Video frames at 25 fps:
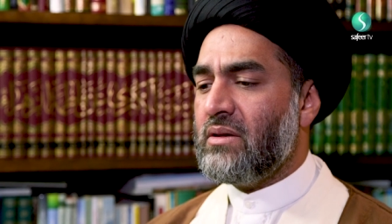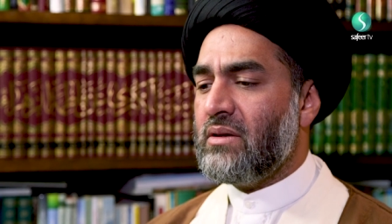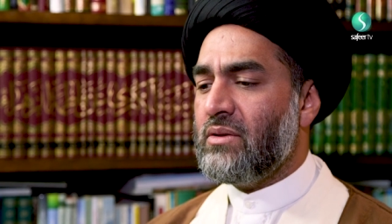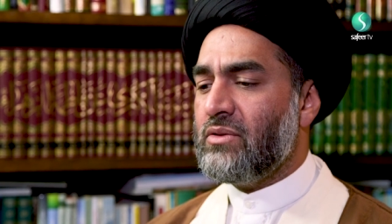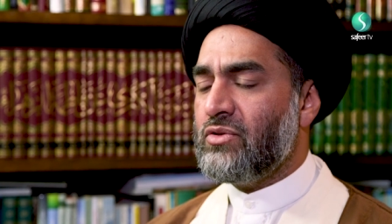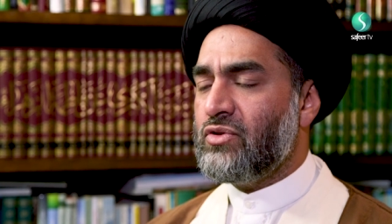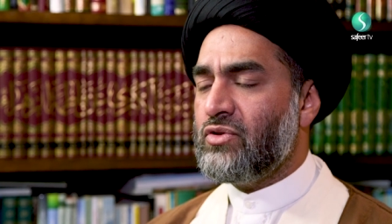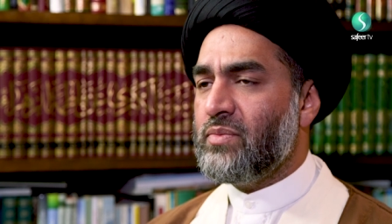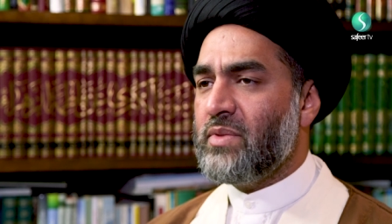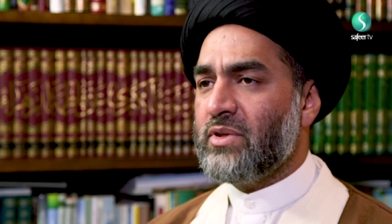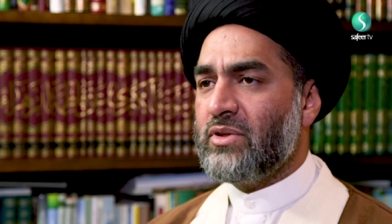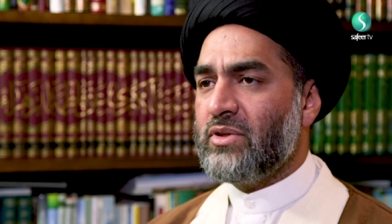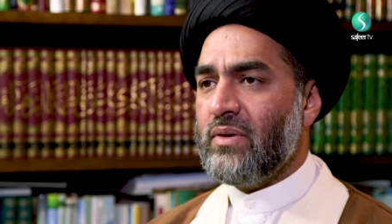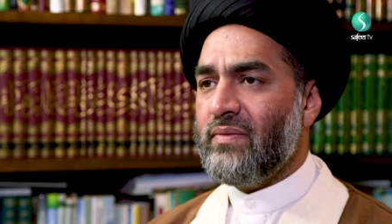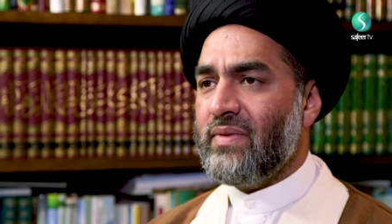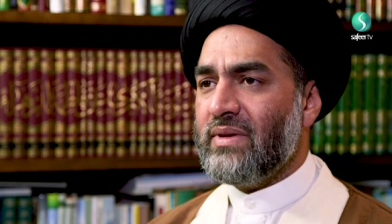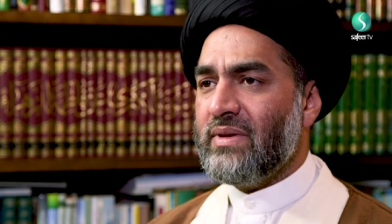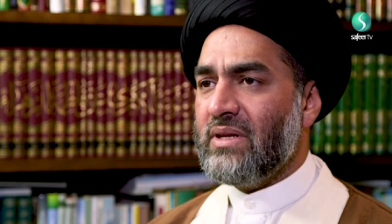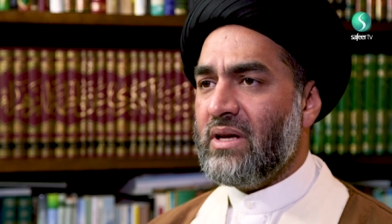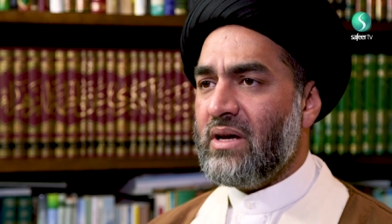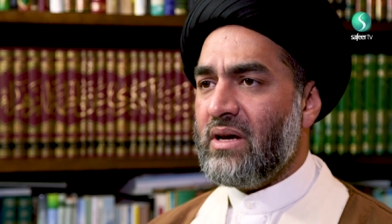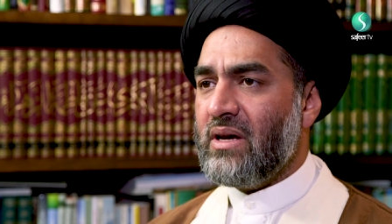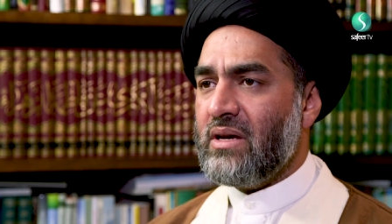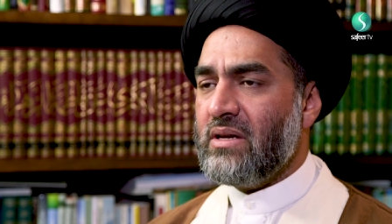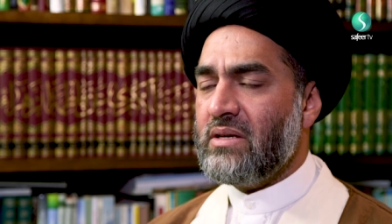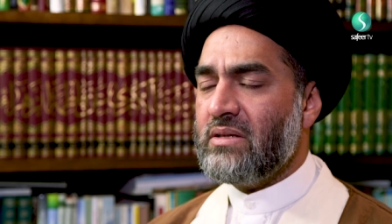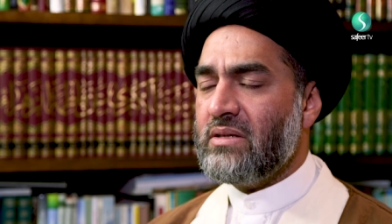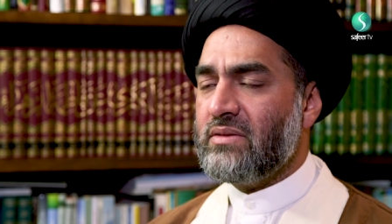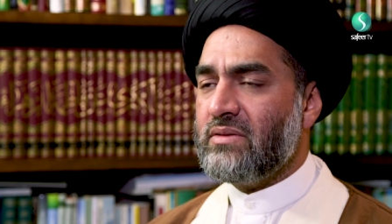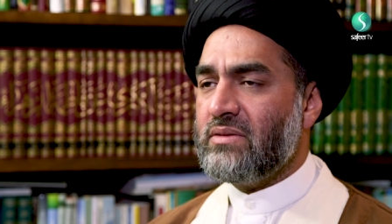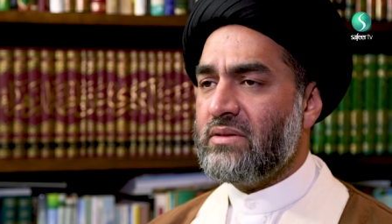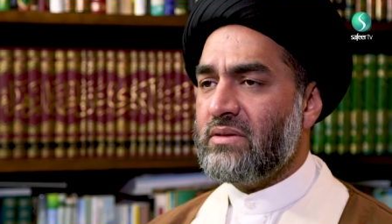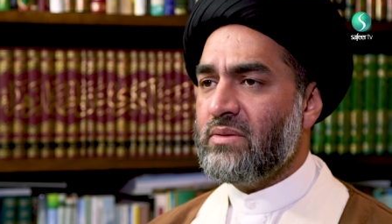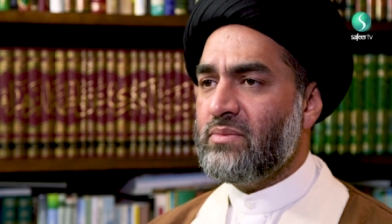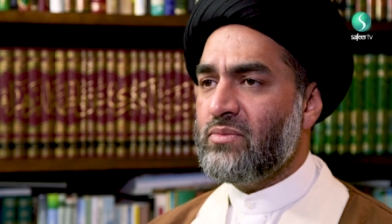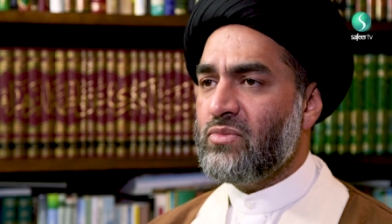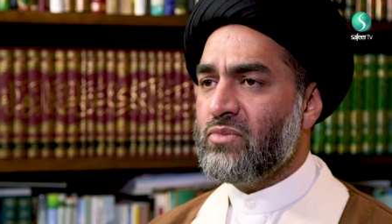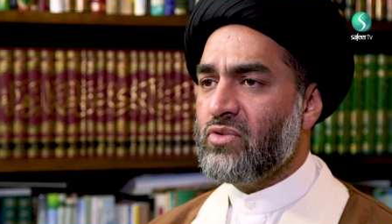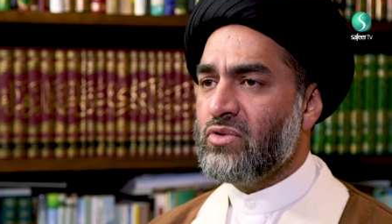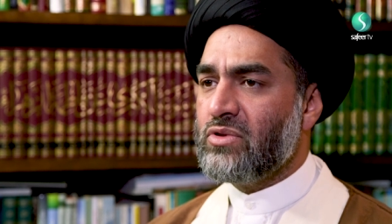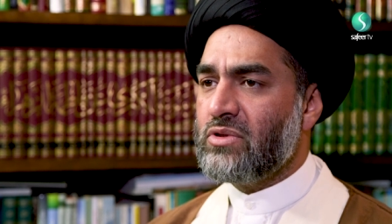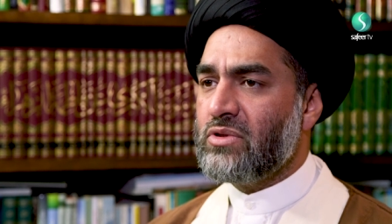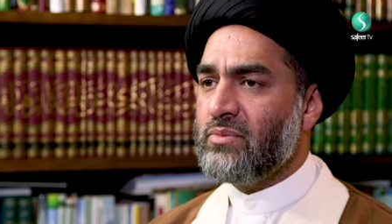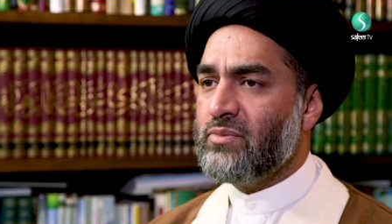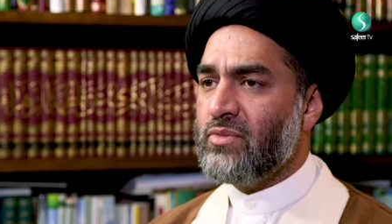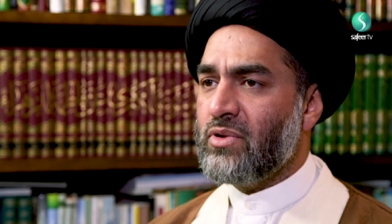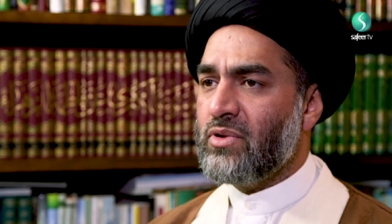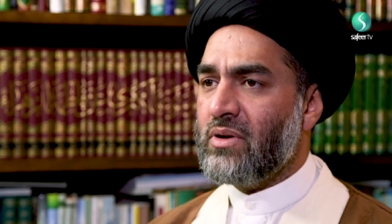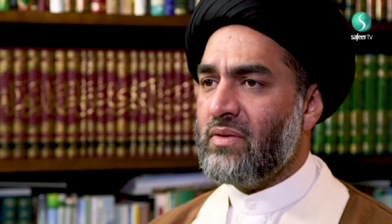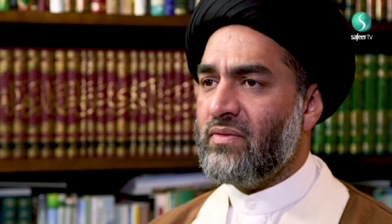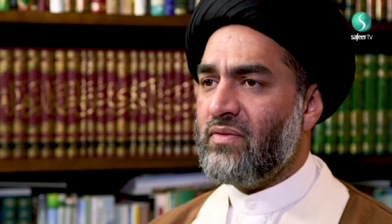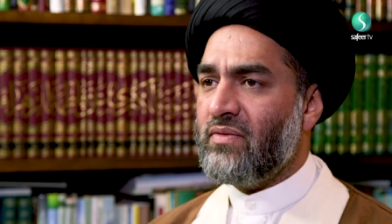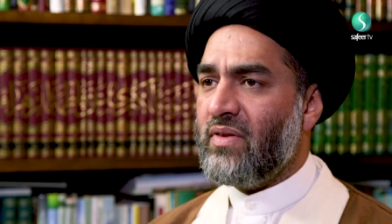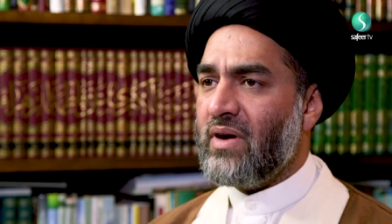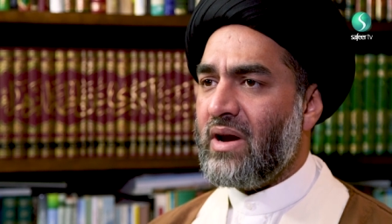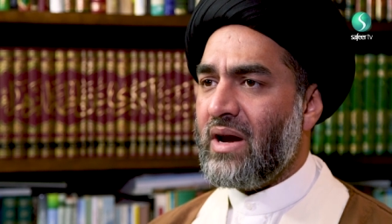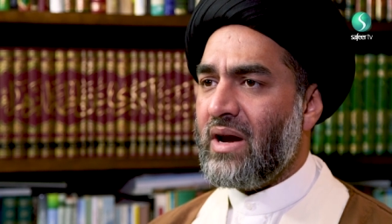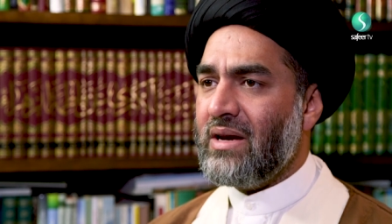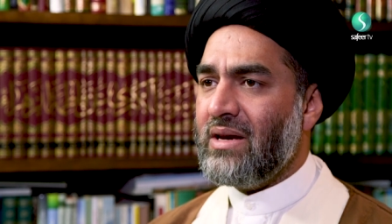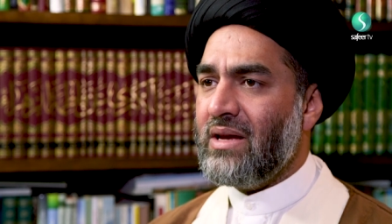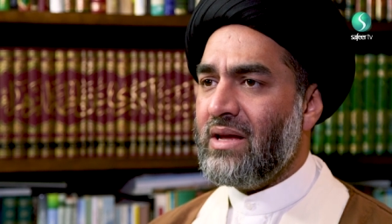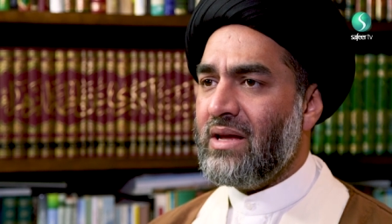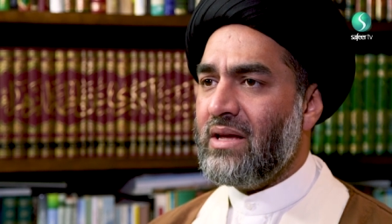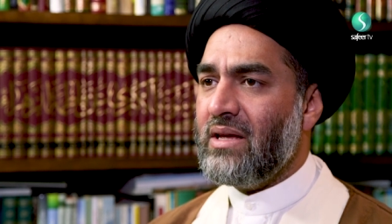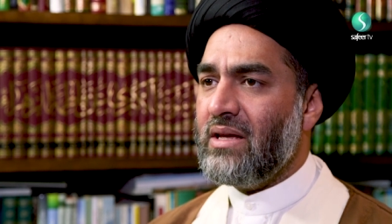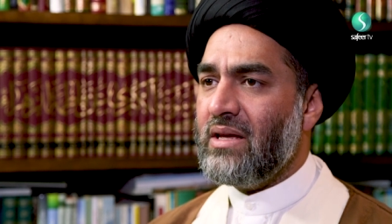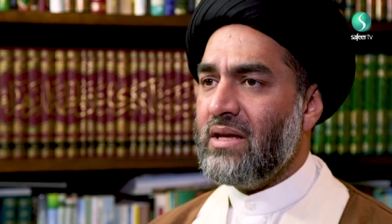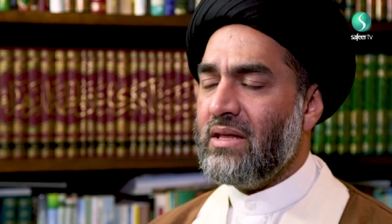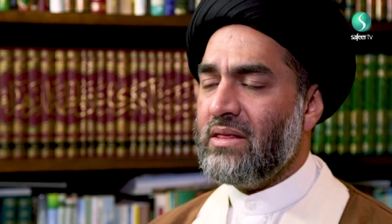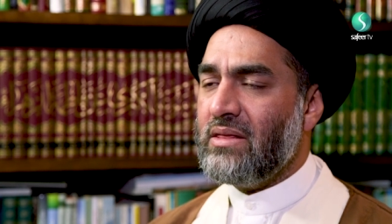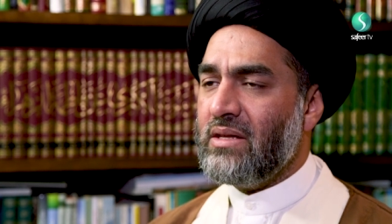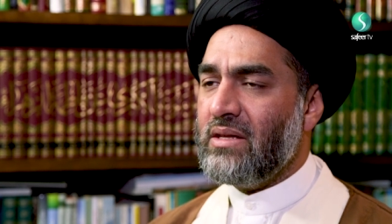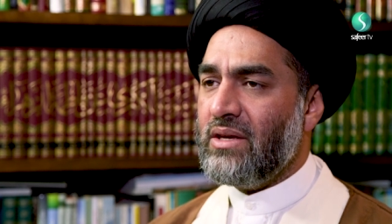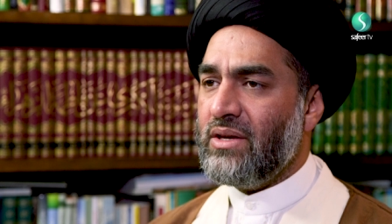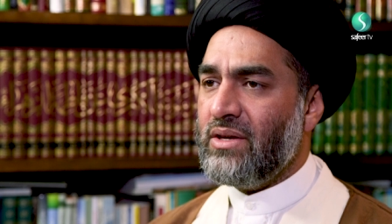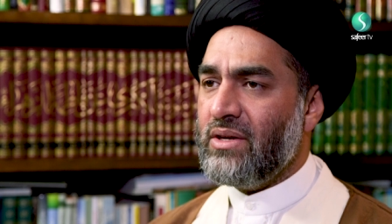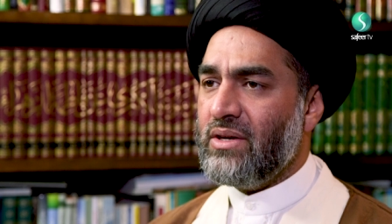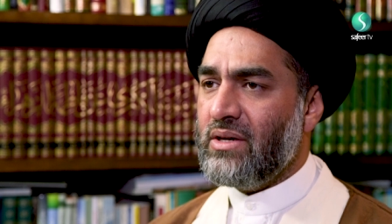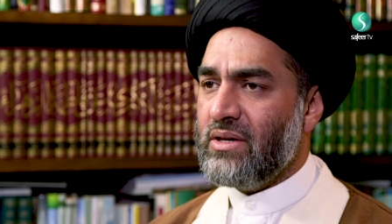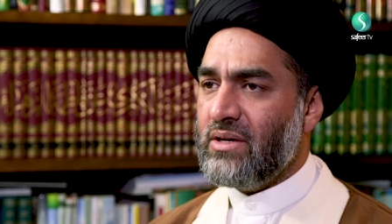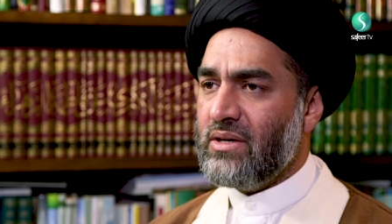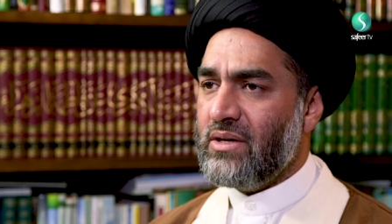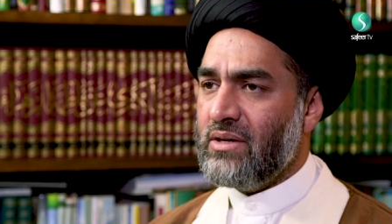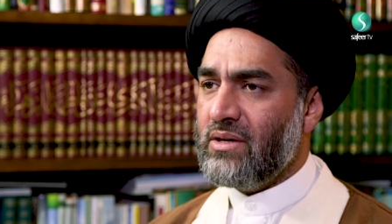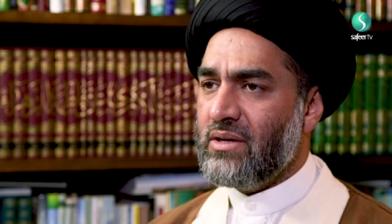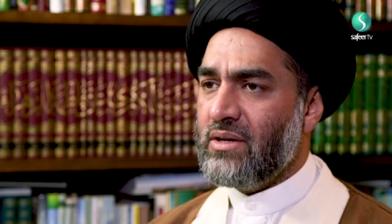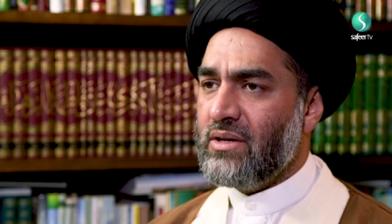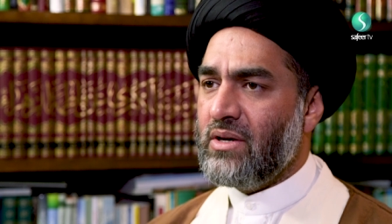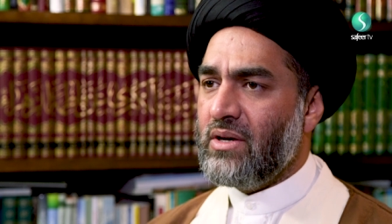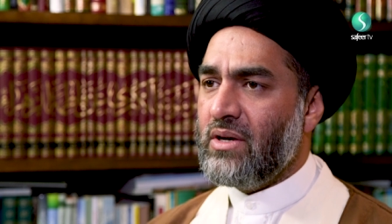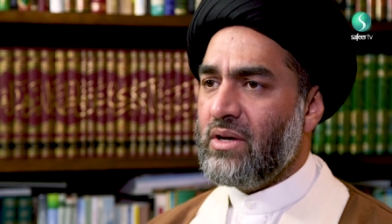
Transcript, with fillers: you know, Jumatul Wada is the most important Friday in the year,